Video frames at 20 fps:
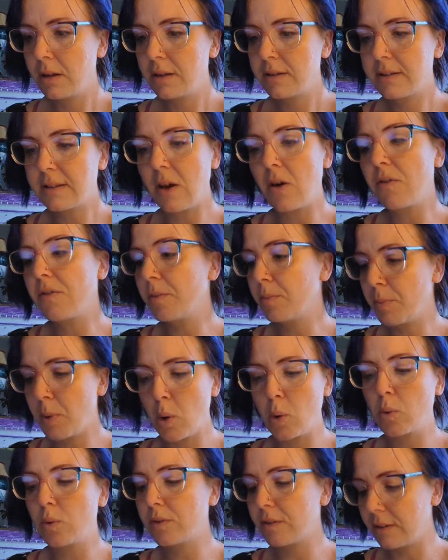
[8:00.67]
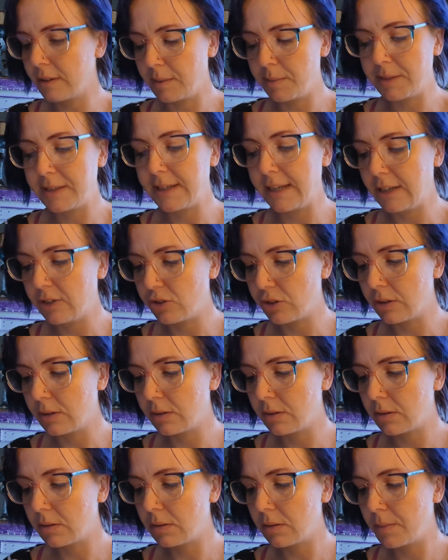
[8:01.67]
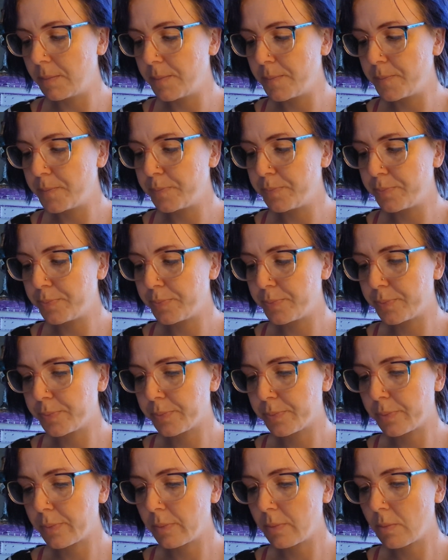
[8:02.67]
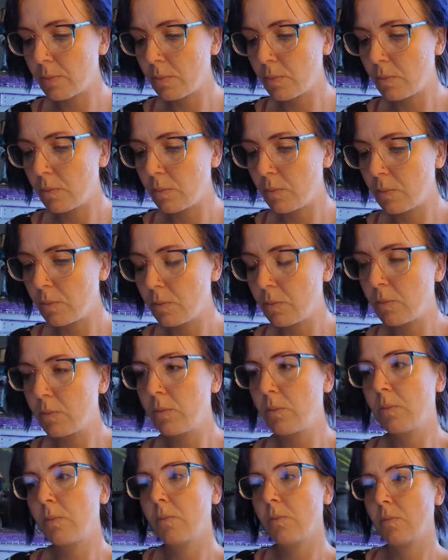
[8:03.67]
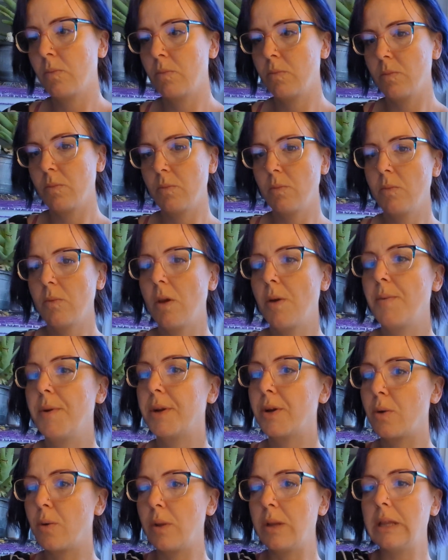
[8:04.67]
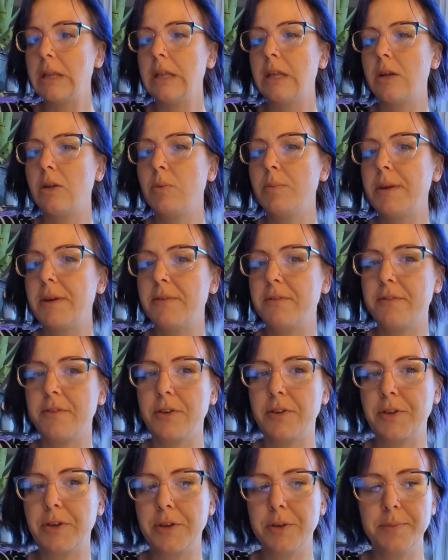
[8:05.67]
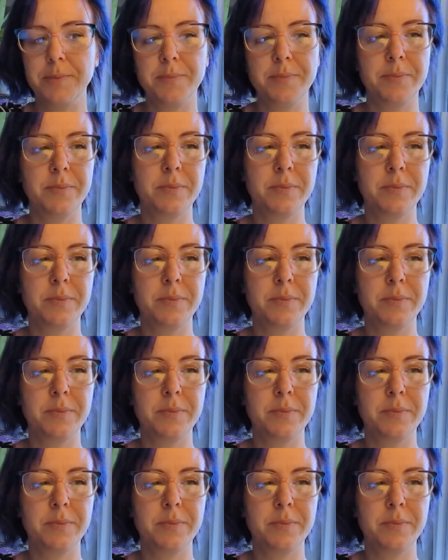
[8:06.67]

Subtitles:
self-imposed limitations. I'm going to go a little bit further.